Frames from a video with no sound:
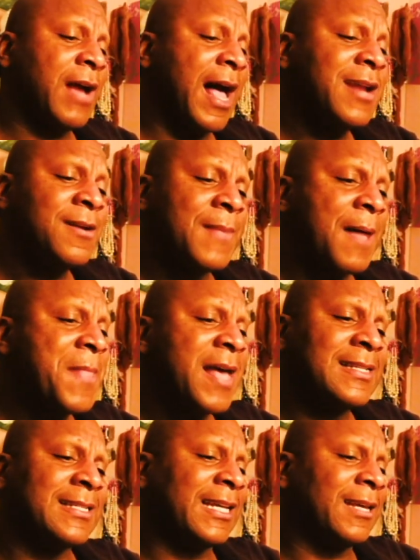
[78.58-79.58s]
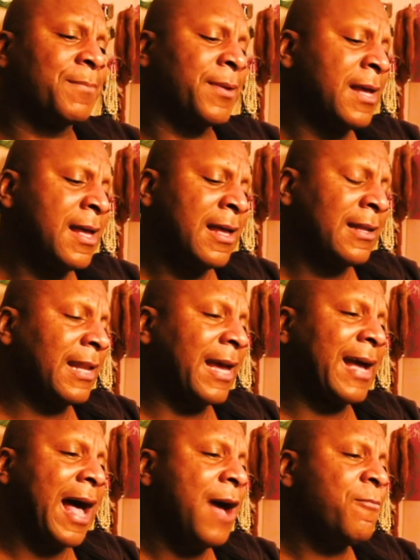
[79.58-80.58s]
I'm not deep.
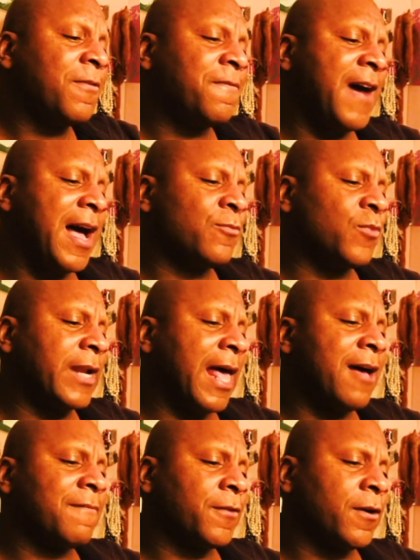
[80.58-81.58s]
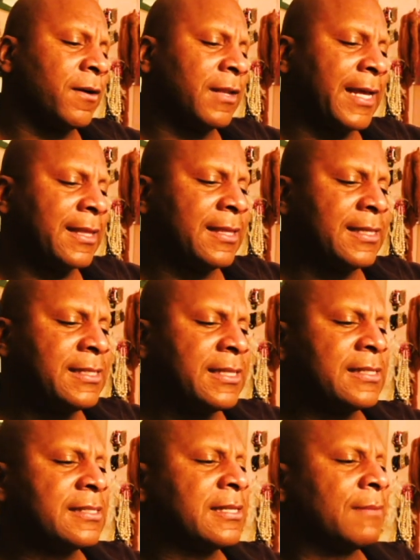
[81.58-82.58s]
Like, I will find whatever. Like, this
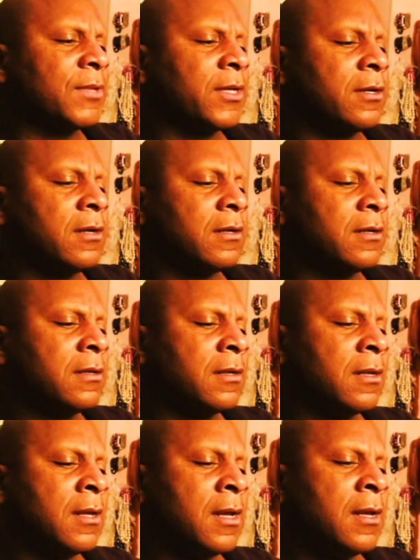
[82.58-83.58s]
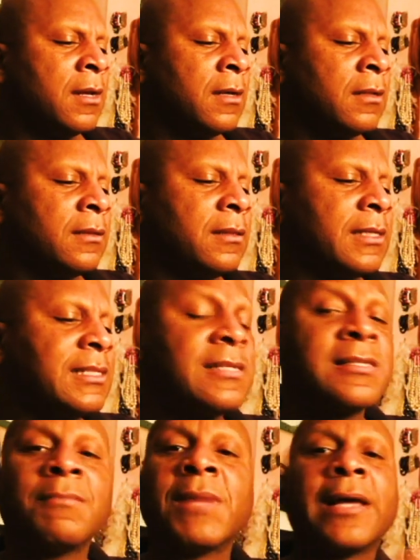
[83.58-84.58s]
is some like
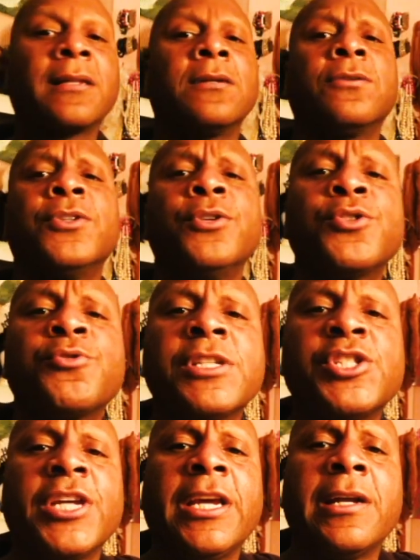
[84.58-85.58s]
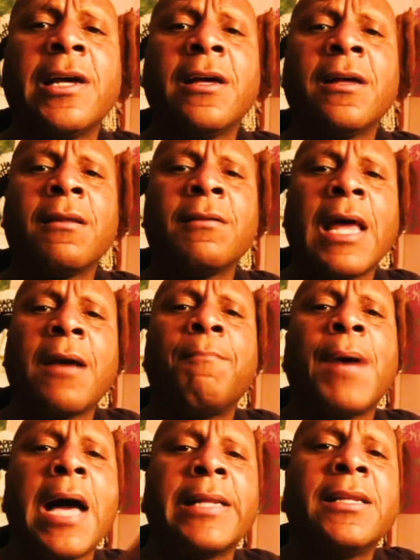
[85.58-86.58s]
little Neutrogena like
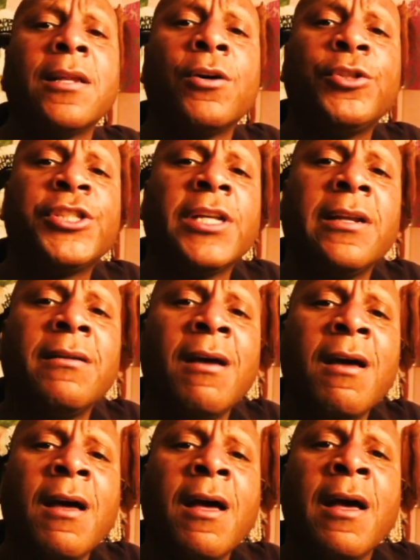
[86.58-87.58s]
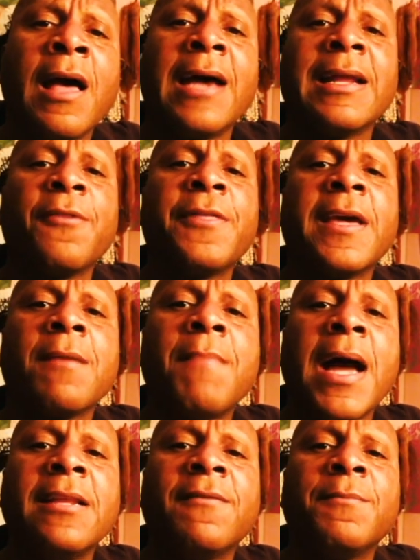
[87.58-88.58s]
body lotion. And I think it
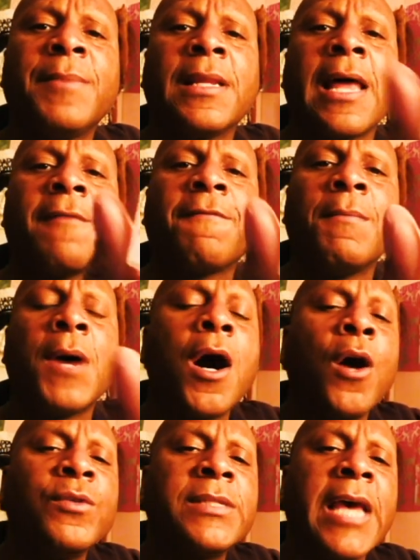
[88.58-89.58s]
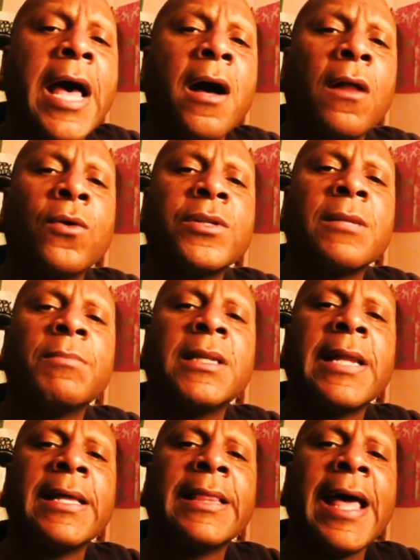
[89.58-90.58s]
might even be like from a hotel or something
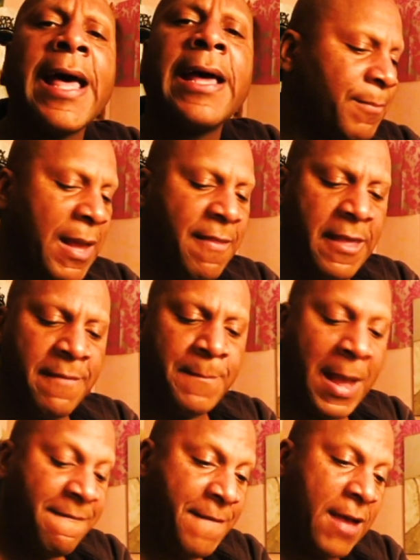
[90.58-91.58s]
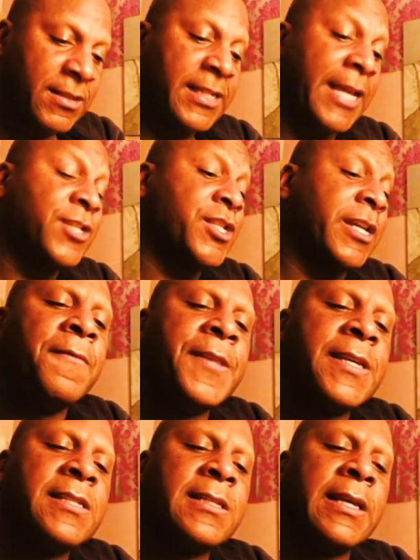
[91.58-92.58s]
like that. And then my foundation,
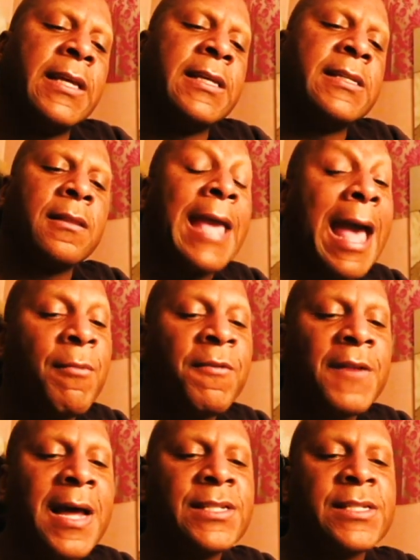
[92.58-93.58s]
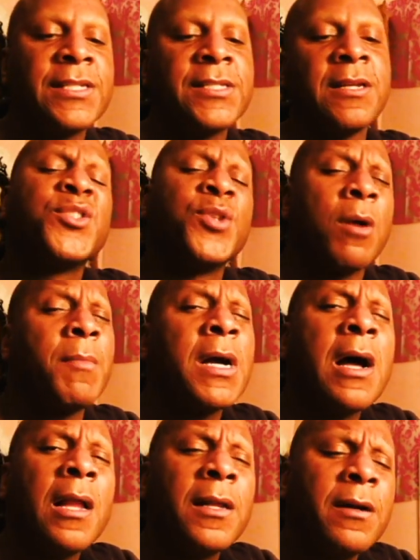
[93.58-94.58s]
this is Camouflage System.
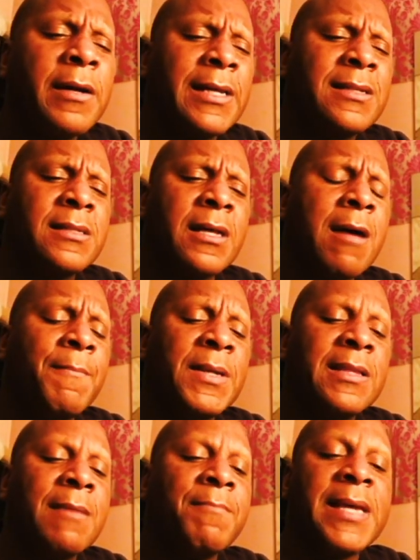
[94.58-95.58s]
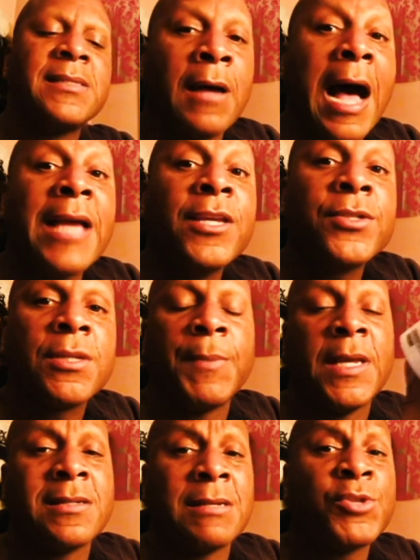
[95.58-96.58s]
Dermacolor is the company that makes it. I use it
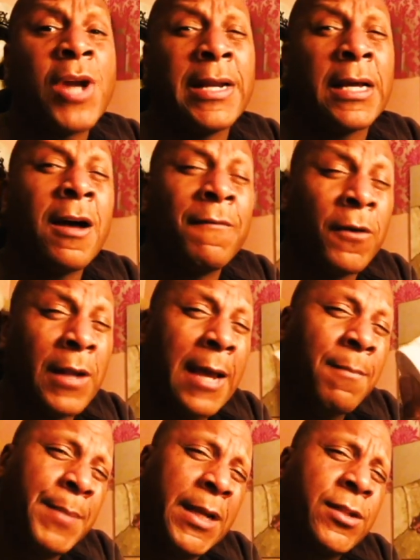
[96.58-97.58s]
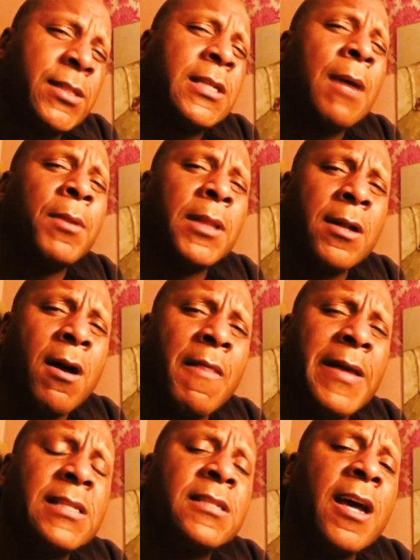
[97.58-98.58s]
because I'm trying to cover like beard stubble and all
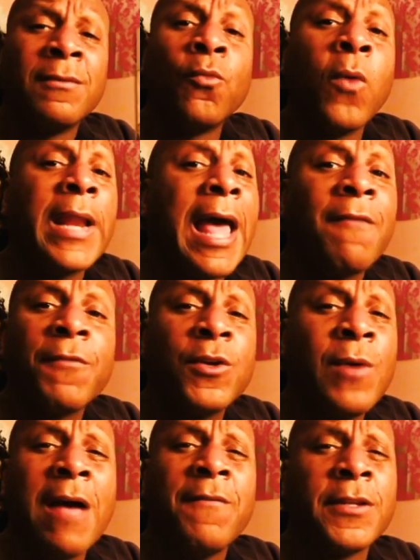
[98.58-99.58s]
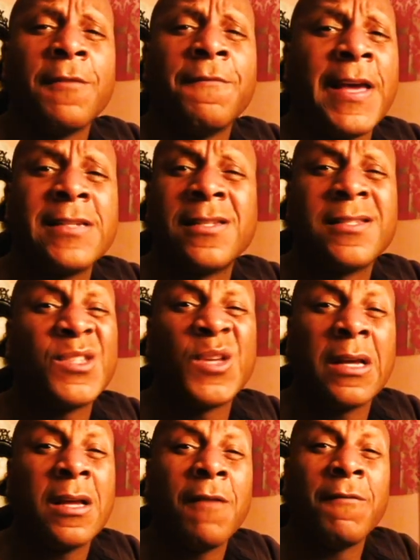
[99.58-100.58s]
that stuff. Whatever you have on your face, this is gonna
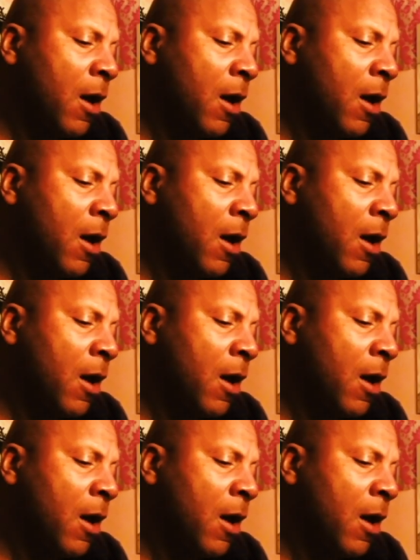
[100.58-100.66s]
cover.